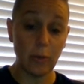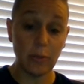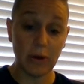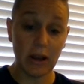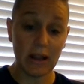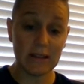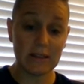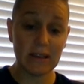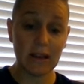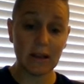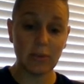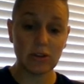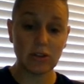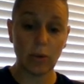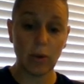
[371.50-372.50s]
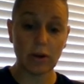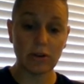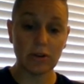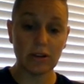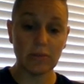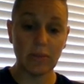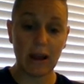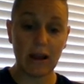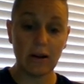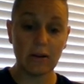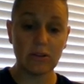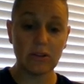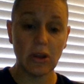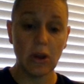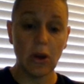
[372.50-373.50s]
I hope you're not sick, Mr. Walter Dean
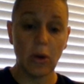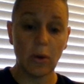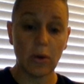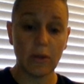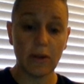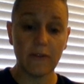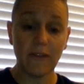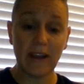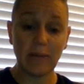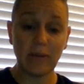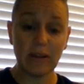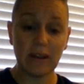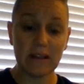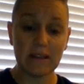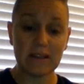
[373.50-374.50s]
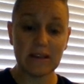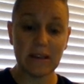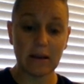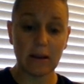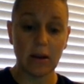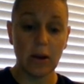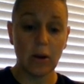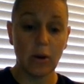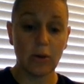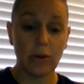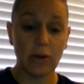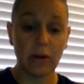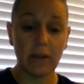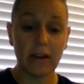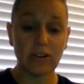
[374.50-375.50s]
Myers, or their family gets sick,
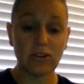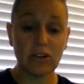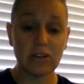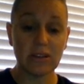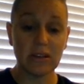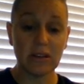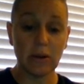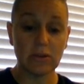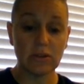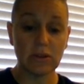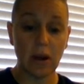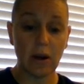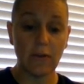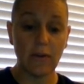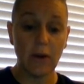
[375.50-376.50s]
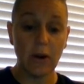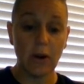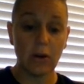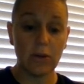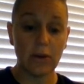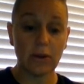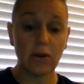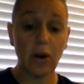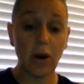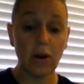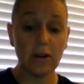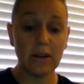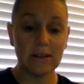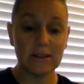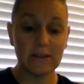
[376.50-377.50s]
or their electricity goes off, or their
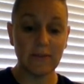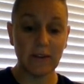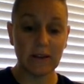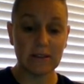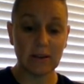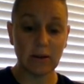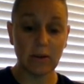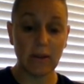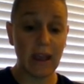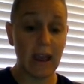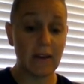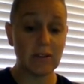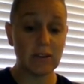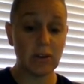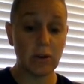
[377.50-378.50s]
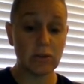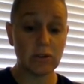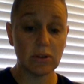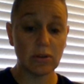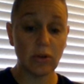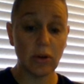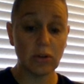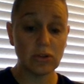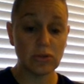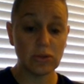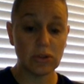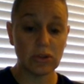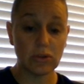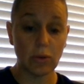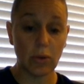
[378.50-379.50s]
car needs fixing, or they have to go to the
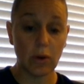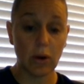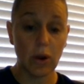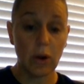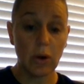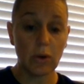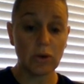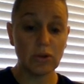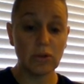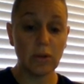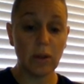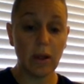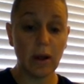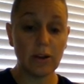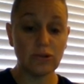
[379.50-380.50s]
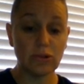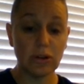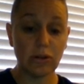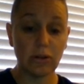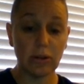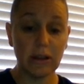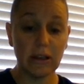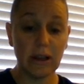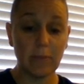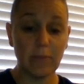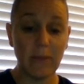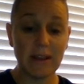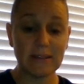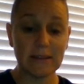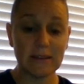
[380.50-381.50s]
grocery store, or do the laundry, or clean
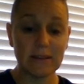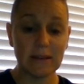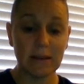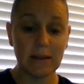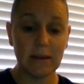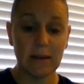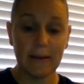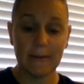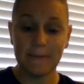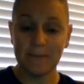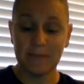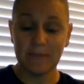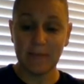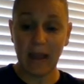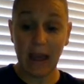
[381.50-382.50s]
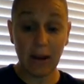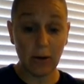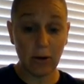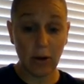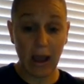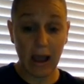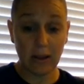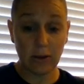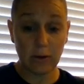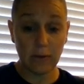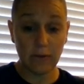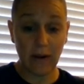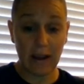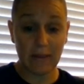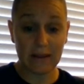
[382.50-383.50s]
up messes. I don't know how
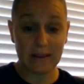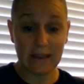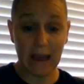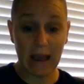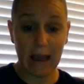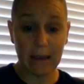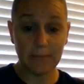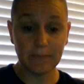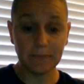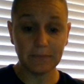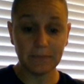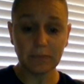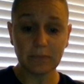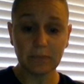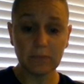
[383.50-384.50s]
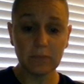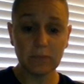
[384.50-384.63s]
you find the time